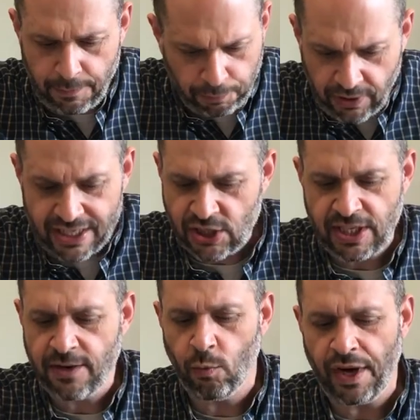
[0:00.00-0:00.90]
priest
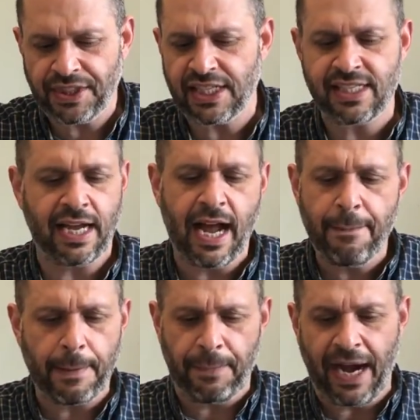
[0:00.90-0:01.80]
didn't want the
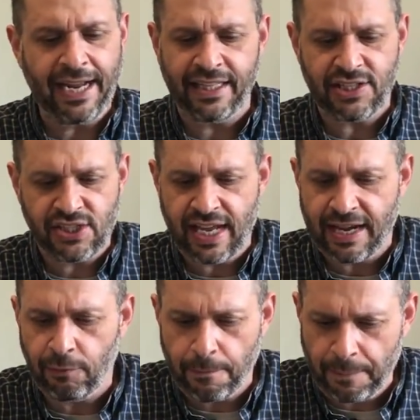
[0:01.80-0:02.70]
sign, but Pilate said
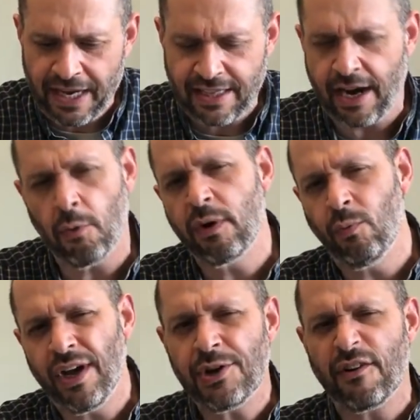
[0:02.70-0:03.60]
it would be there. We
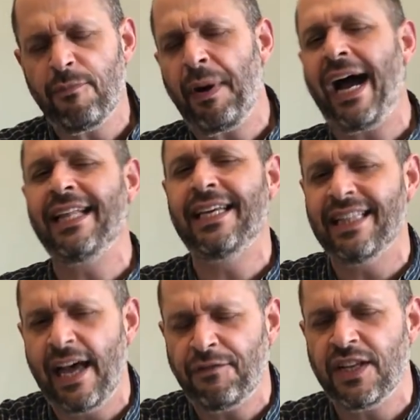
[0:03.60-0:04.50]
wonder if Pilate
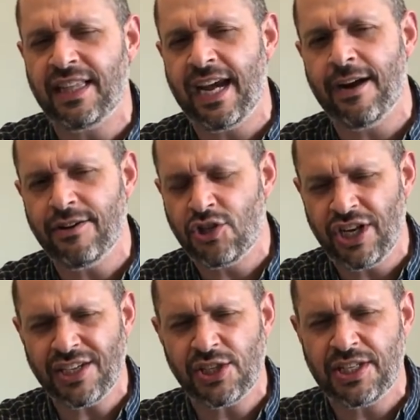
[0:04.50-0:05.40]
left it there
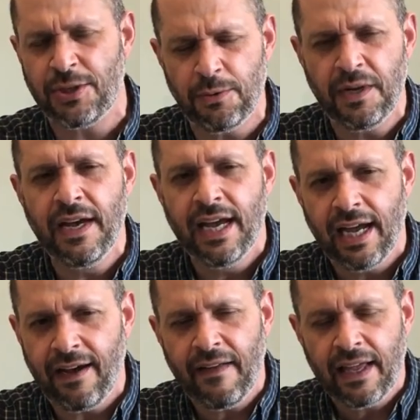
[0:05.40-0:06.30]
just to,
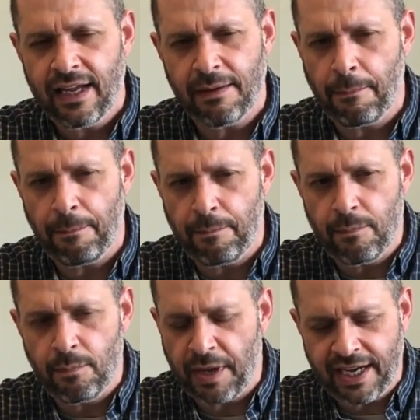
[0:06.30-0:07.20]

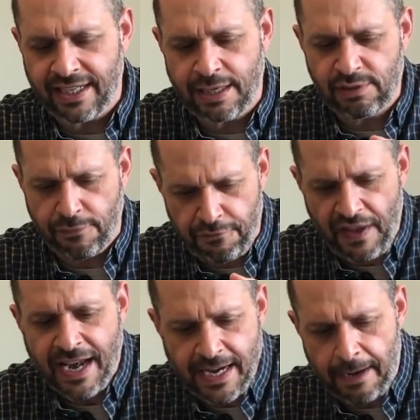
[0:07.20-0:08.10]
because he was
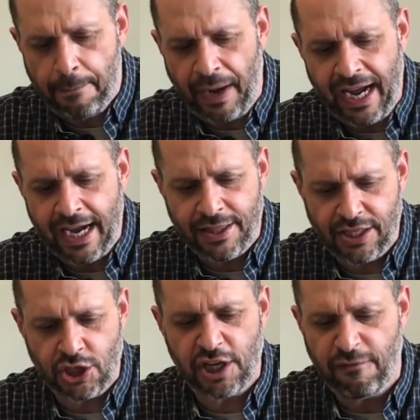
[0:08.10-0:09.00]
offended by the
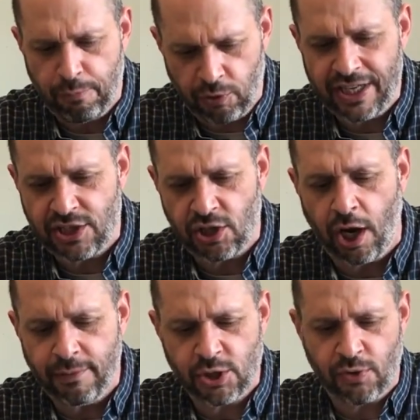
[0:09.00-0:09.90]
chief priest
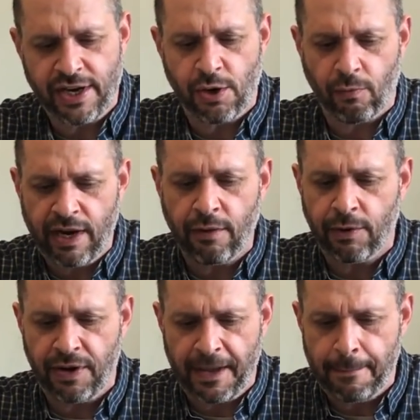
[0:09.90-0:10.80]
always trying to
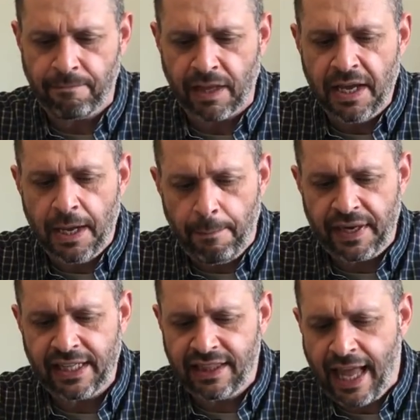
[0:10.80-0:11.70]
railroad him,
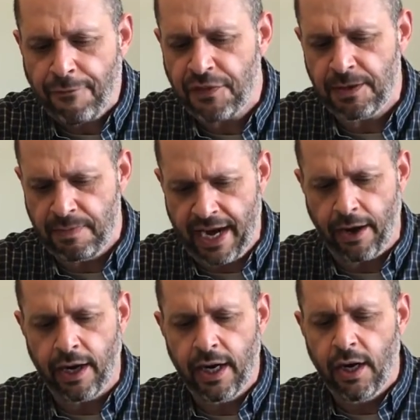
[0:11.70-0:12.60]
but he left them
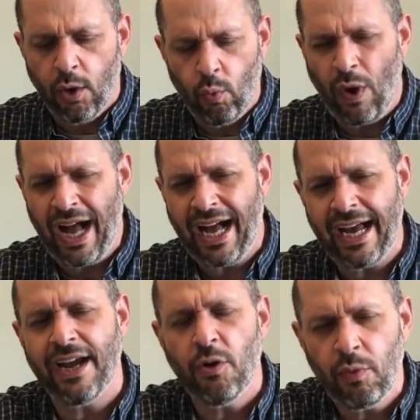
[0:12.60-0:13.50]
there.
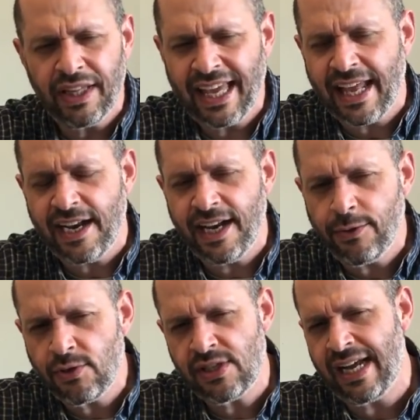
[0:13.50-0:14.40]
Why? Well, again,
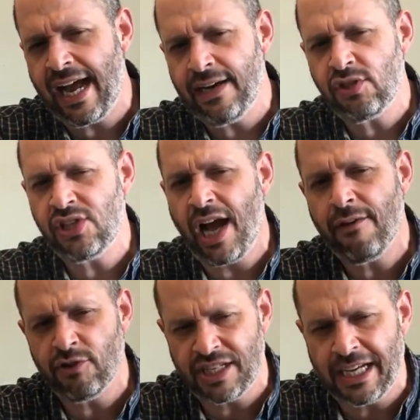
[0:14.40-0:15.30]
another sign of
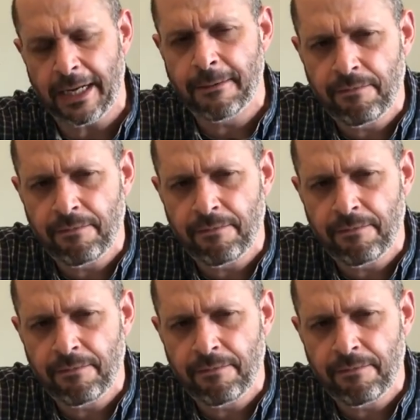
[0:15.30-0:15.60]
sovereignty.